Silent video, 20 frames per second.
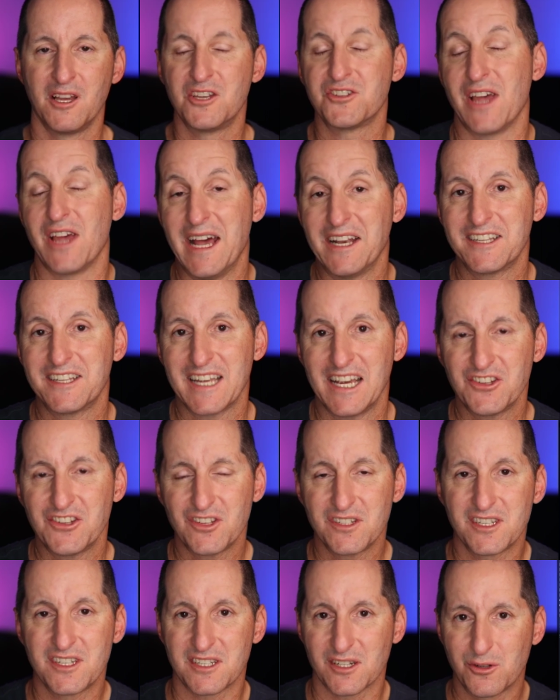So
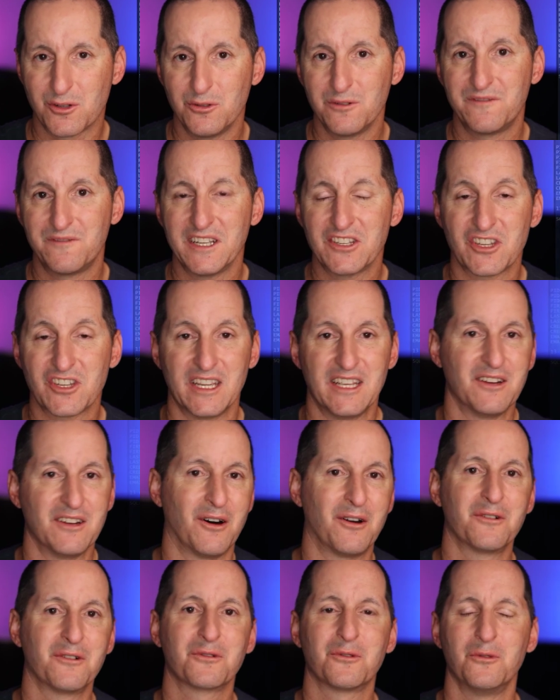annotations is a cool feature in
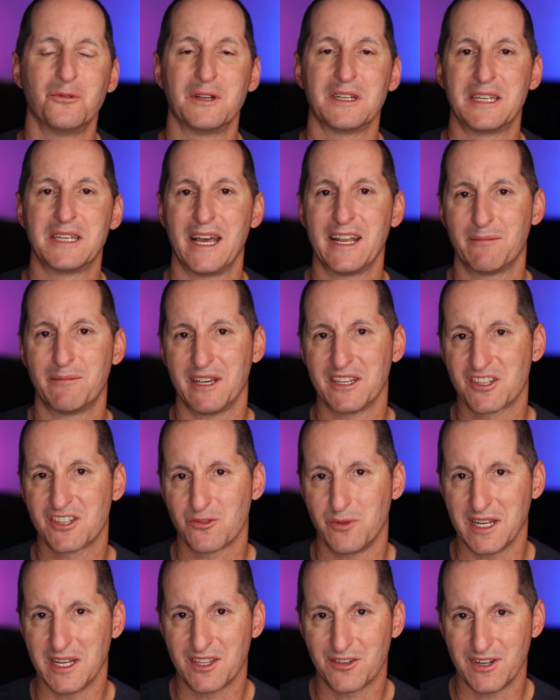Oracle Database
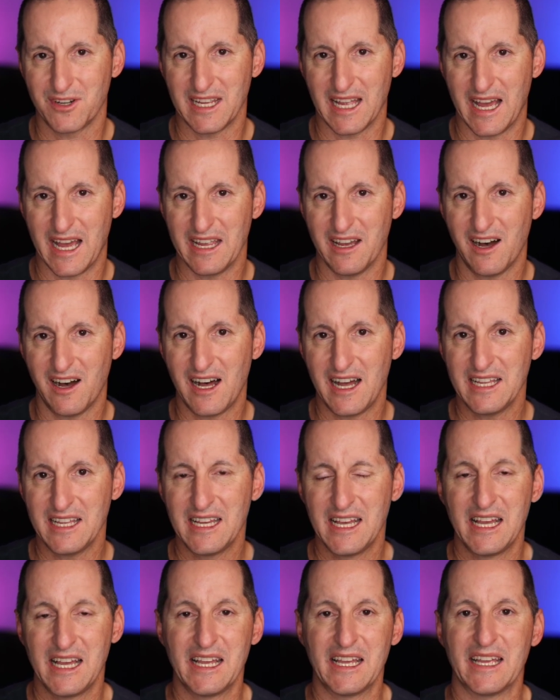23
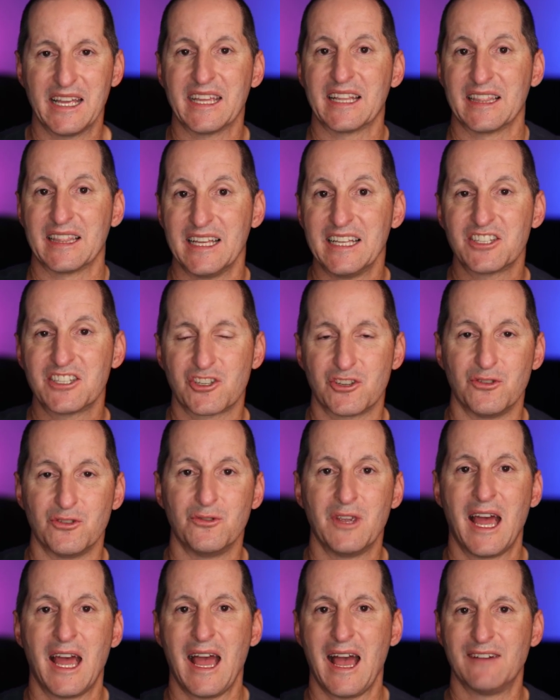AI. It lets
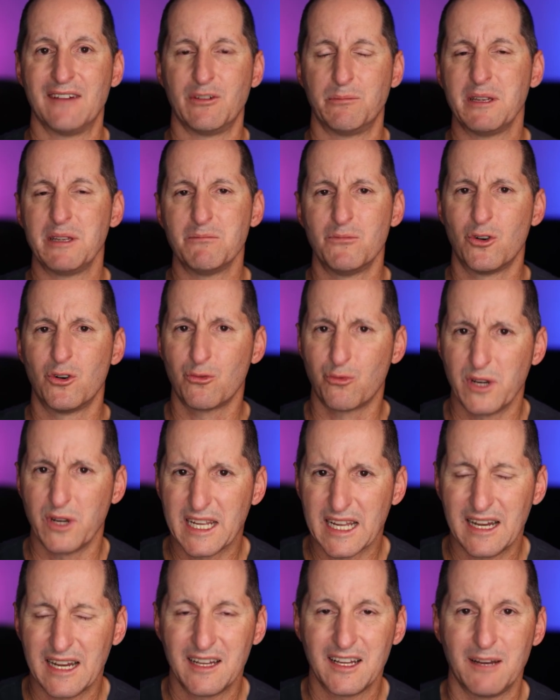you have a bit more
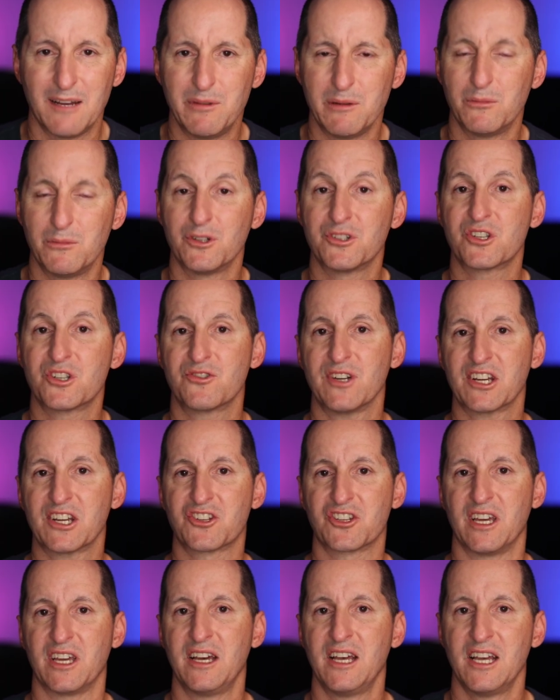rigor, a bit more
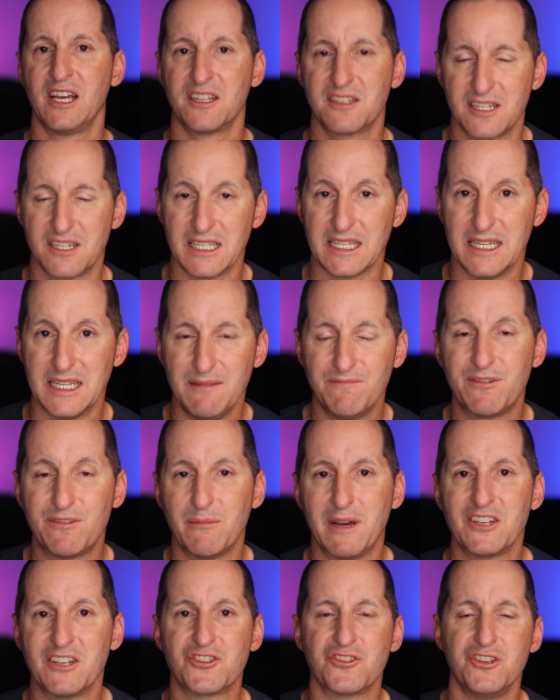structure to the
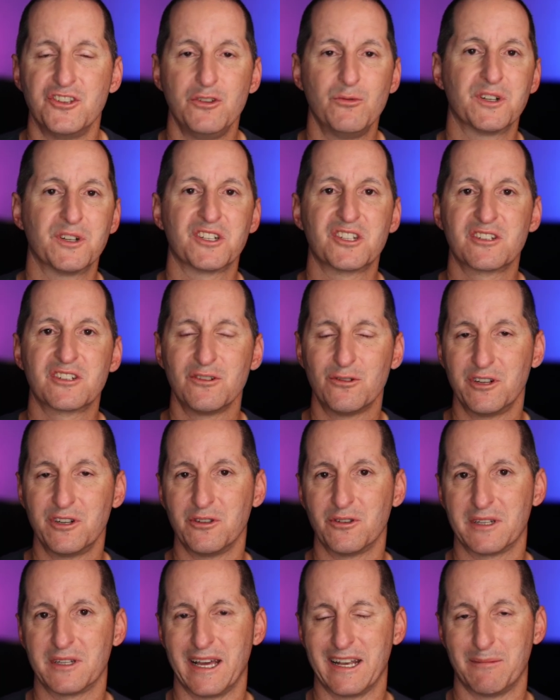information you want to store in
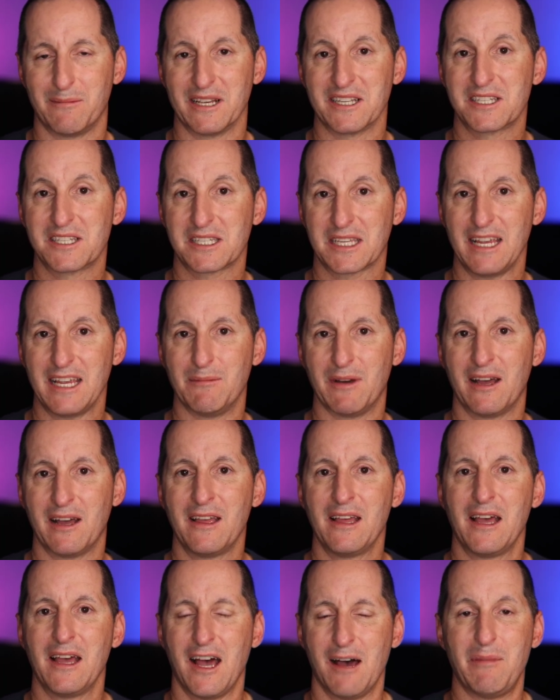your database
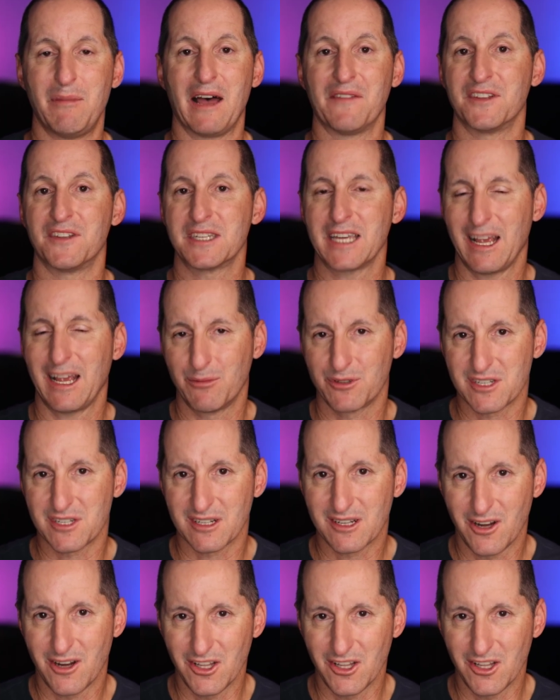schema about the tables and